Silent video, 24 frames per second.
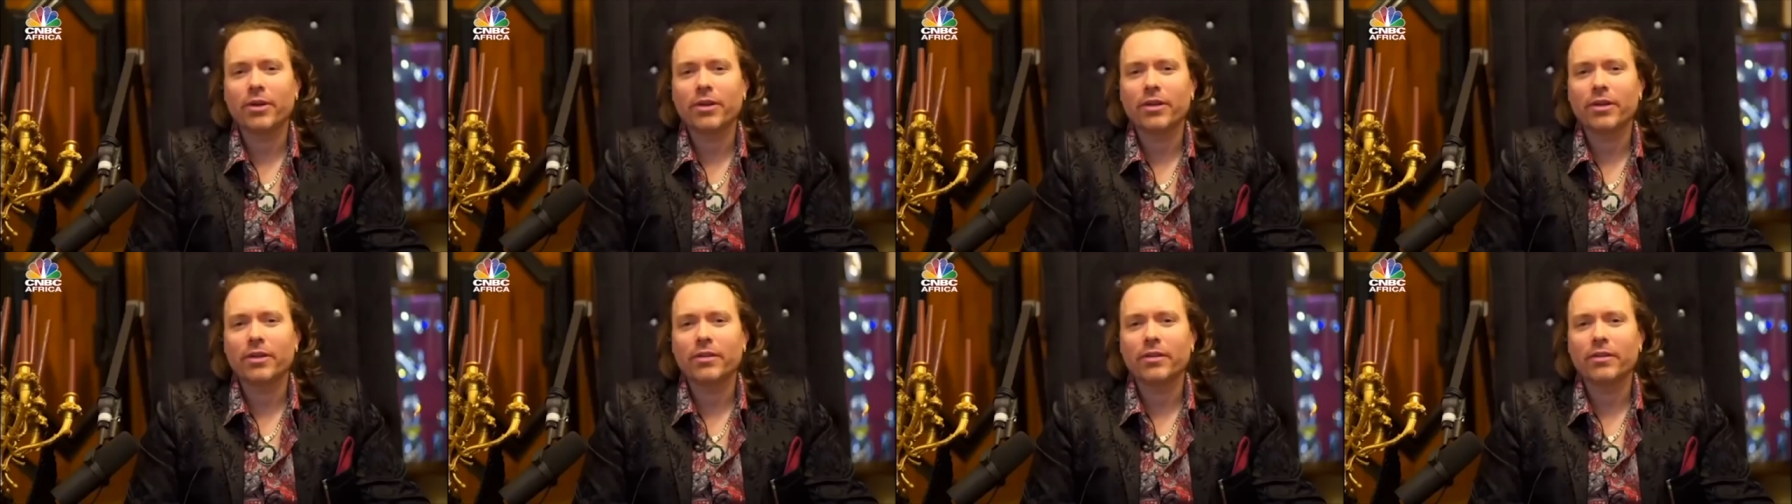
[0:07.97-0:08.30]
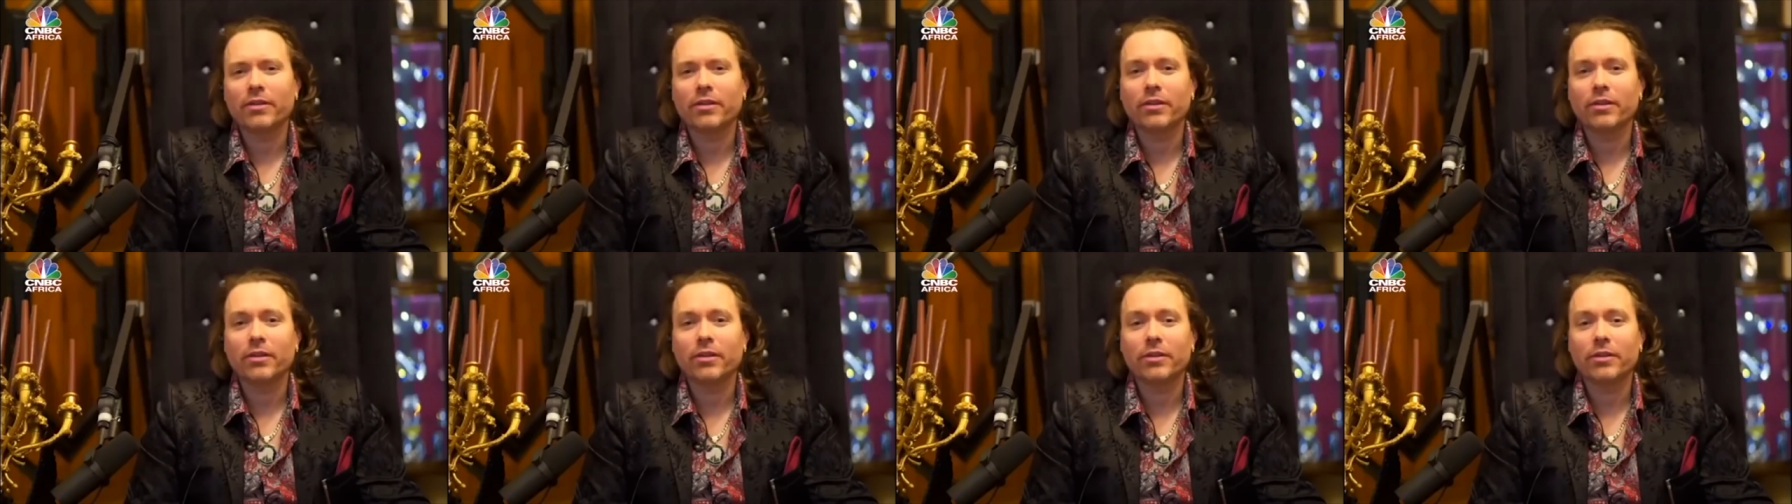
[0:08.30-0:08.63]
market,
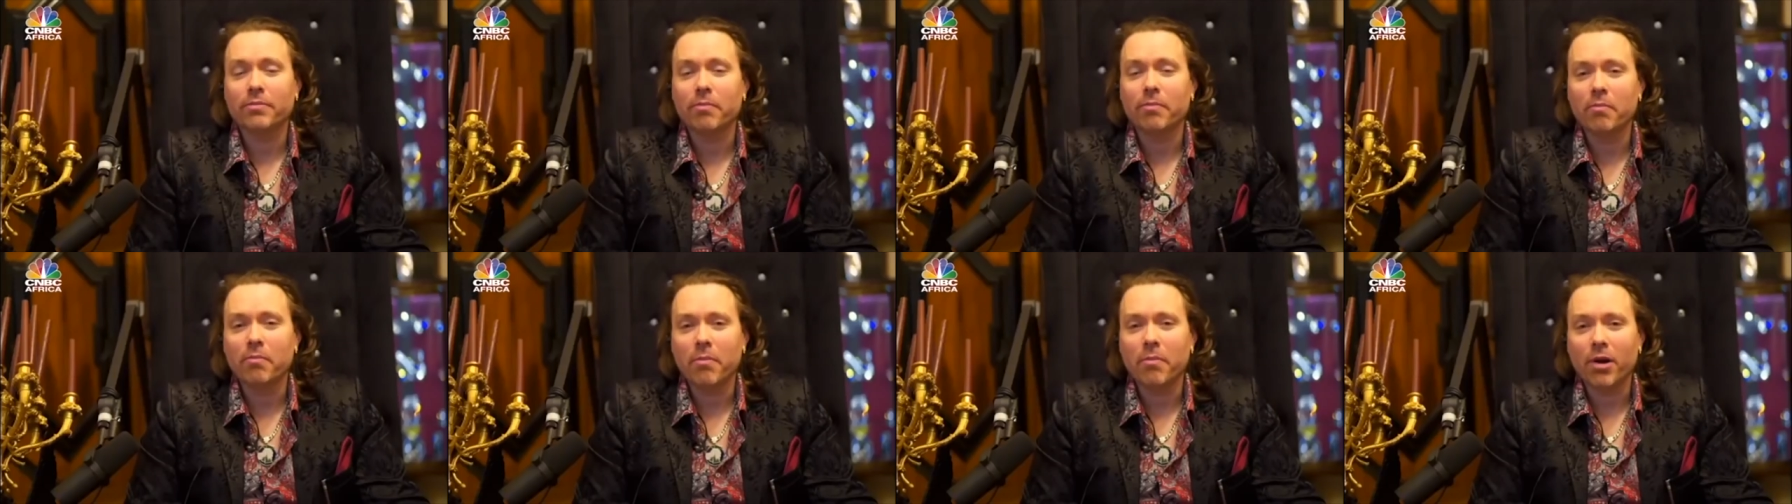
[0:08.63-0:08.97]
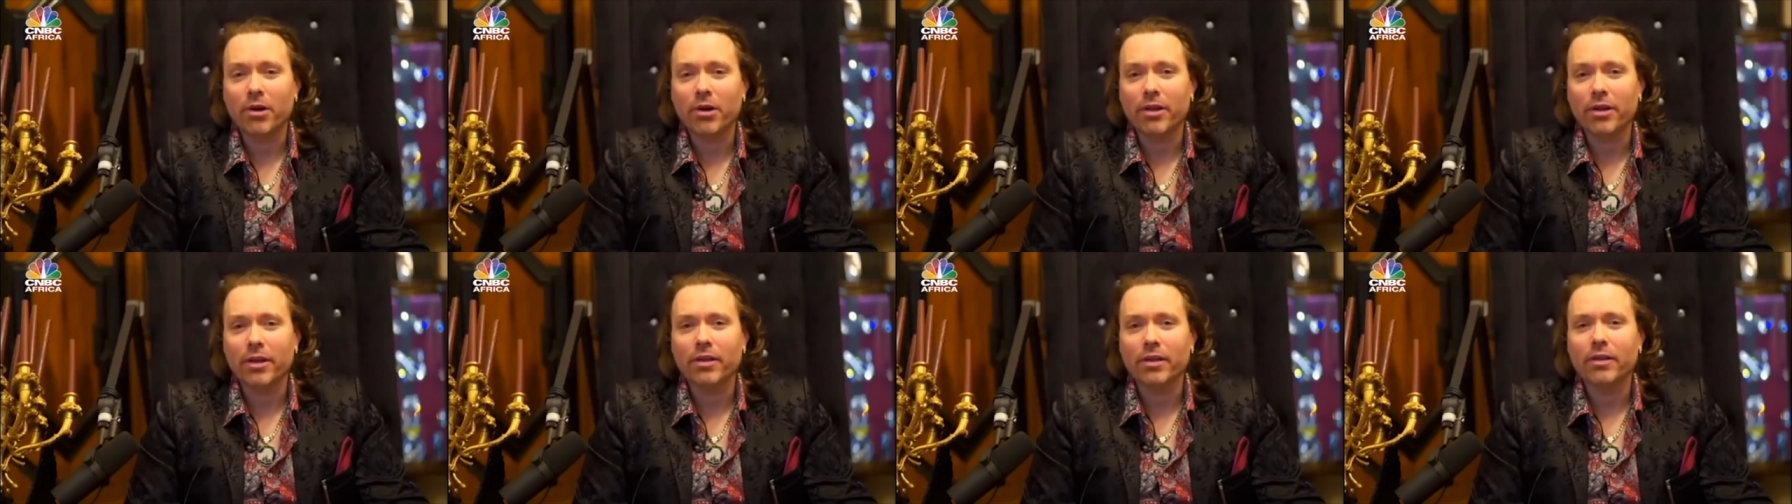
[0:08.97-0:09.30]
the largest
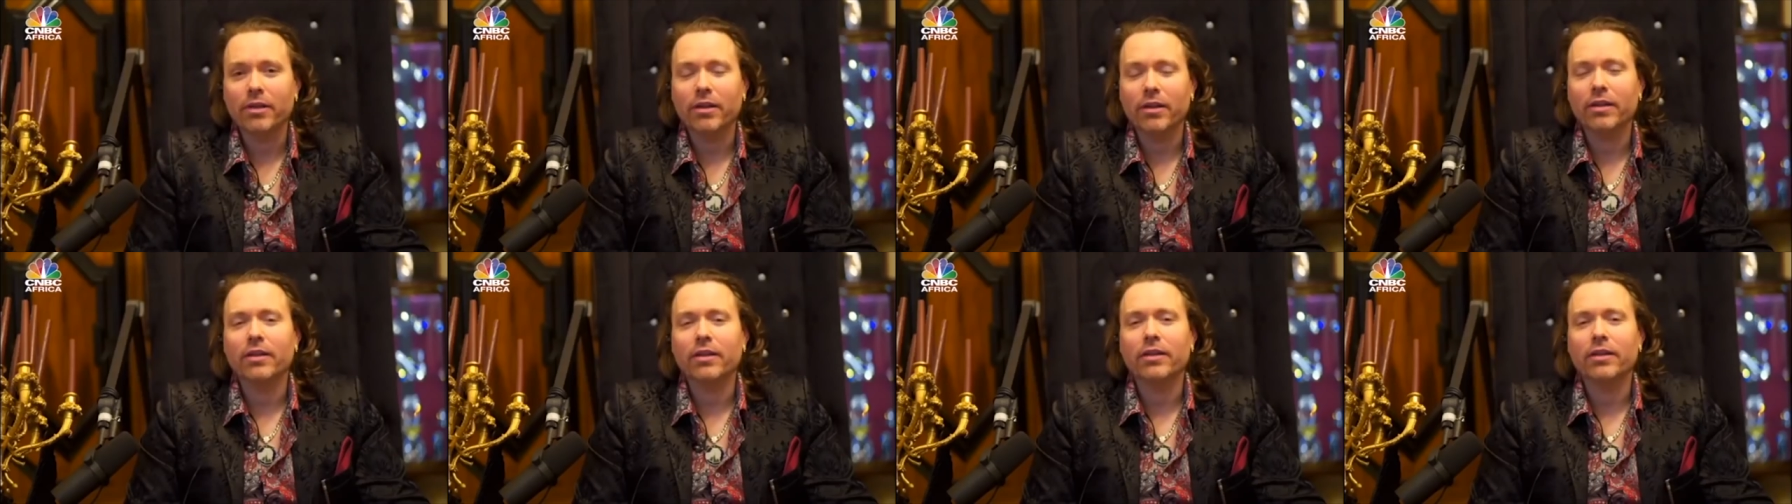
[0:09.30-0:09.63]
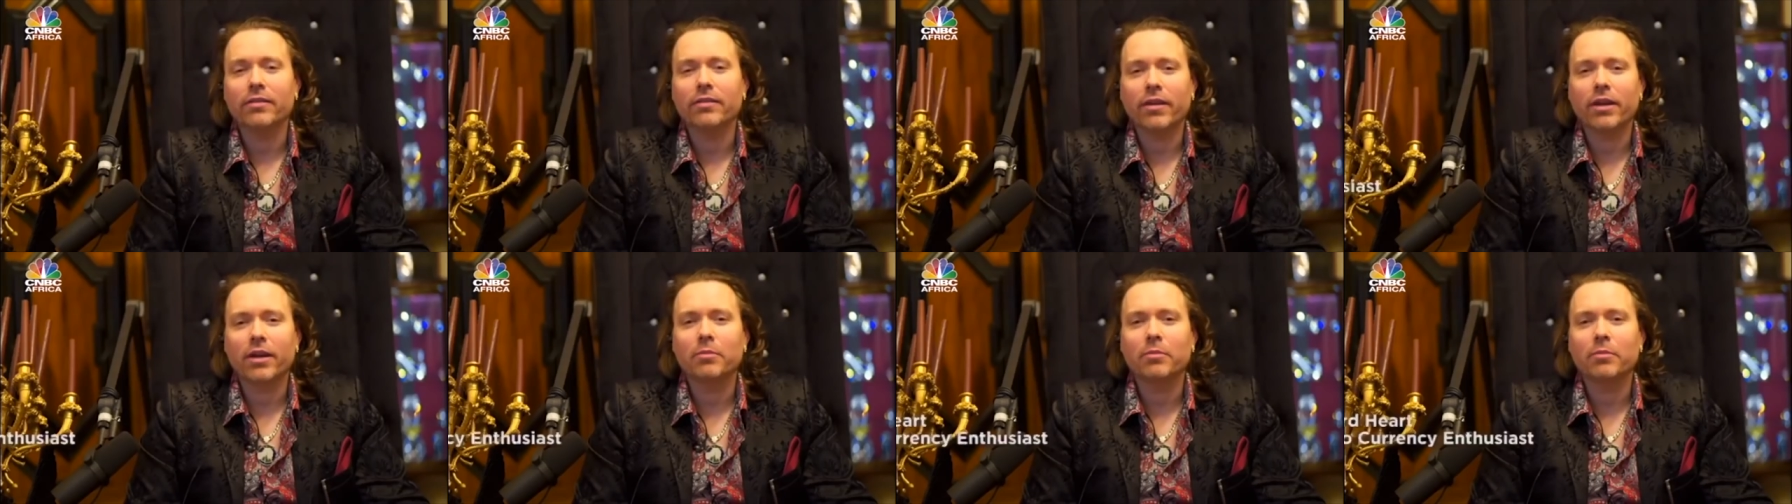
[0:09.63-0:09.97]
market on the
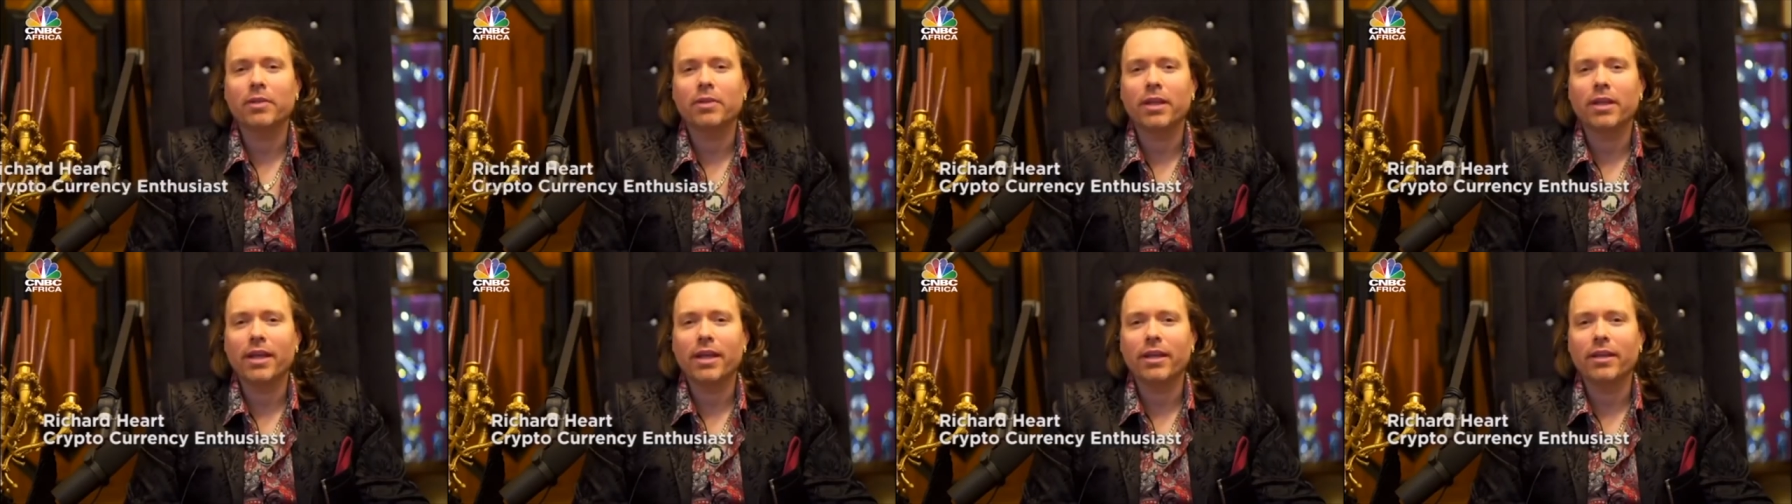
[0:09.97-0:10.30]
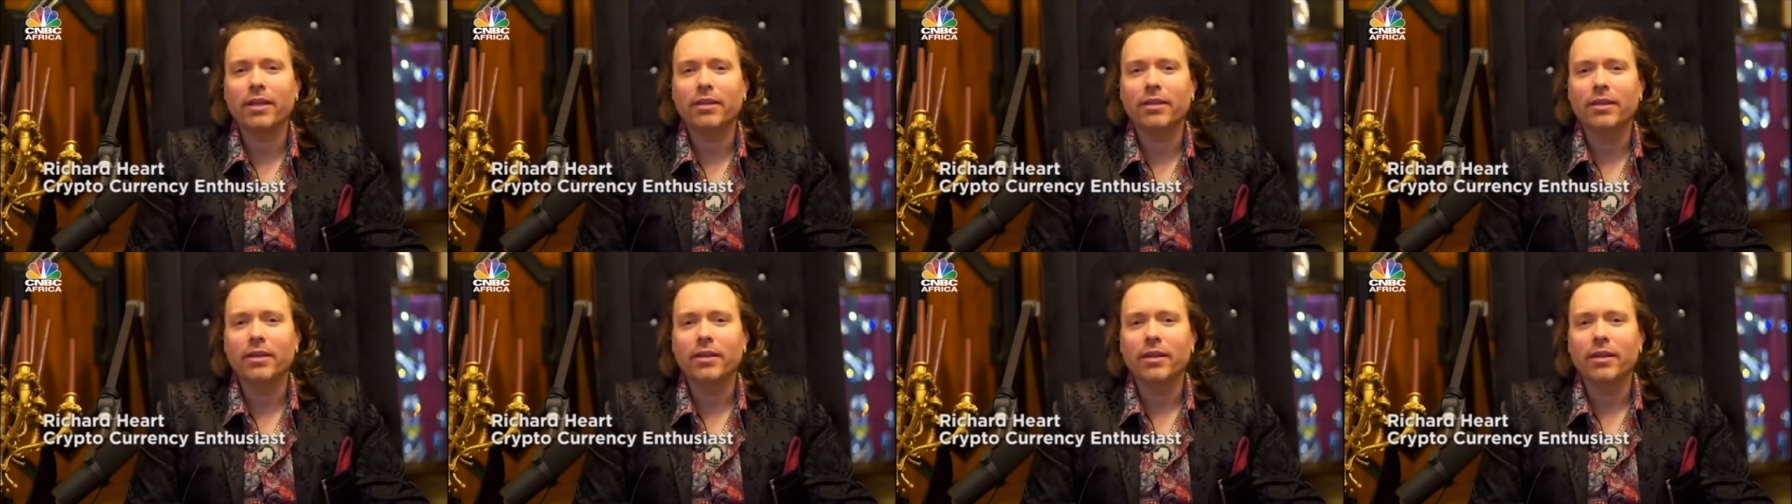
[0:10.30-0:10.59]
entire planet,